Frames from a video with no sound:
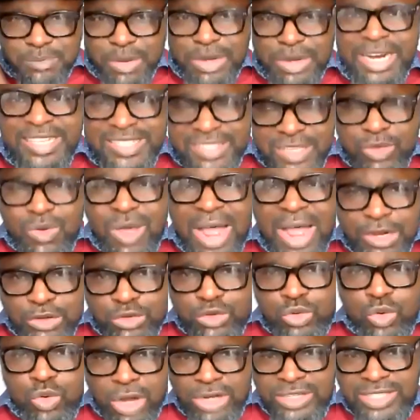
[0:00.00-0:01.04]
but they still go
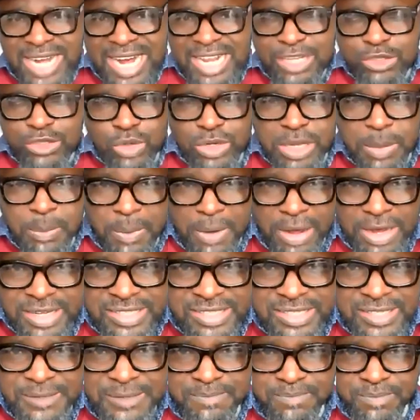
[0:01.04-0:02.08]
and do contrary to the
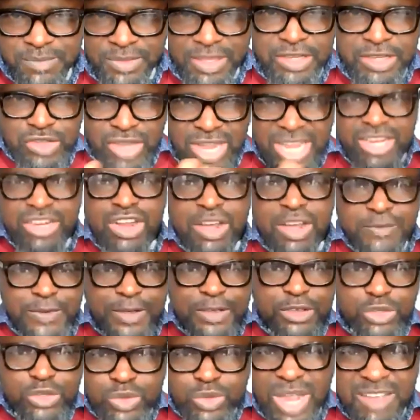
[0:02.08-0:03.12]
policy. It's not enough
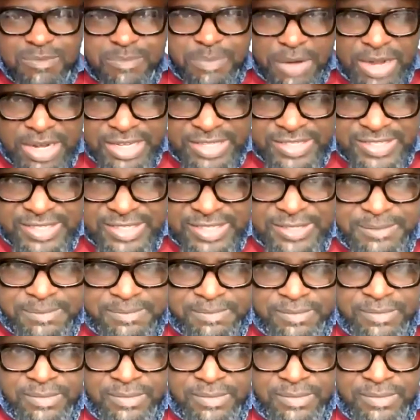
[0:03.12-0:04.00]
for you to have policy.